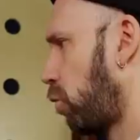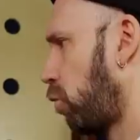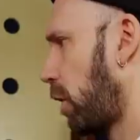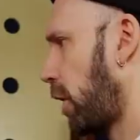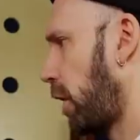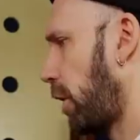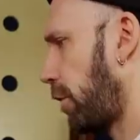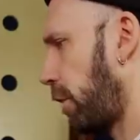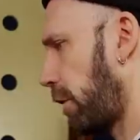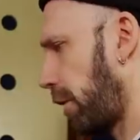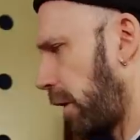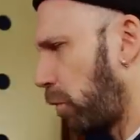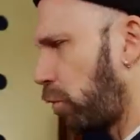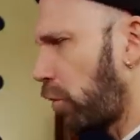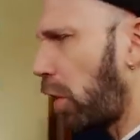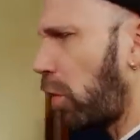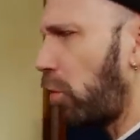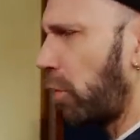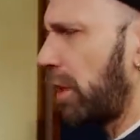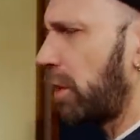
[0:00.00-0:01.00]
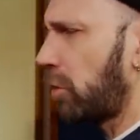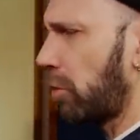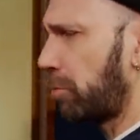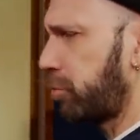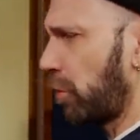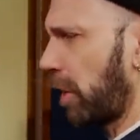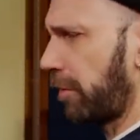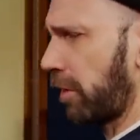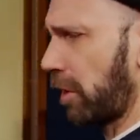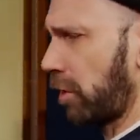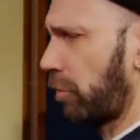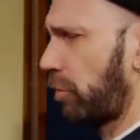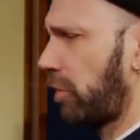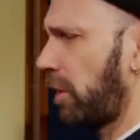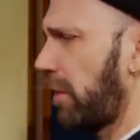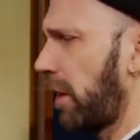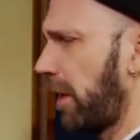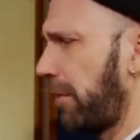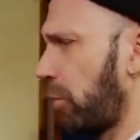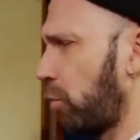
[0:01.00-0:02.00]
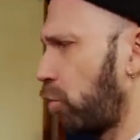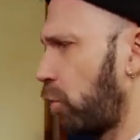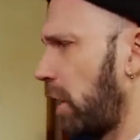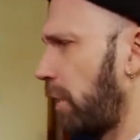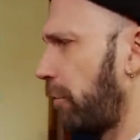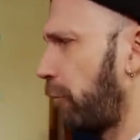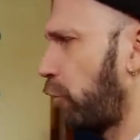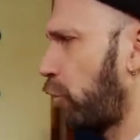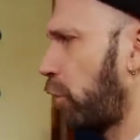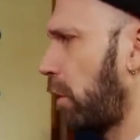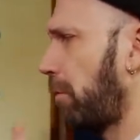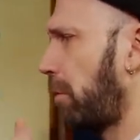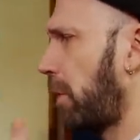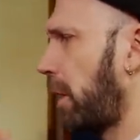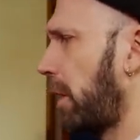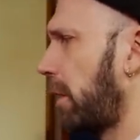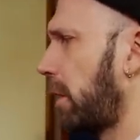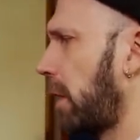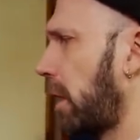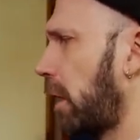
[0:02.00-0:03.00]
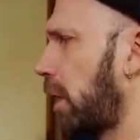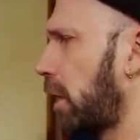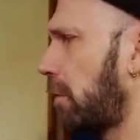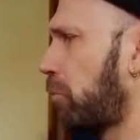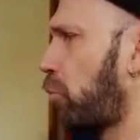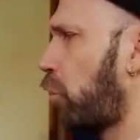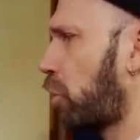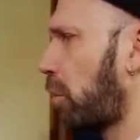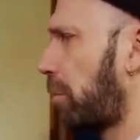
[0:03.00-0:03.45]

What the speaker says: With... they were already compressed. I could see that in the waveform, but a little more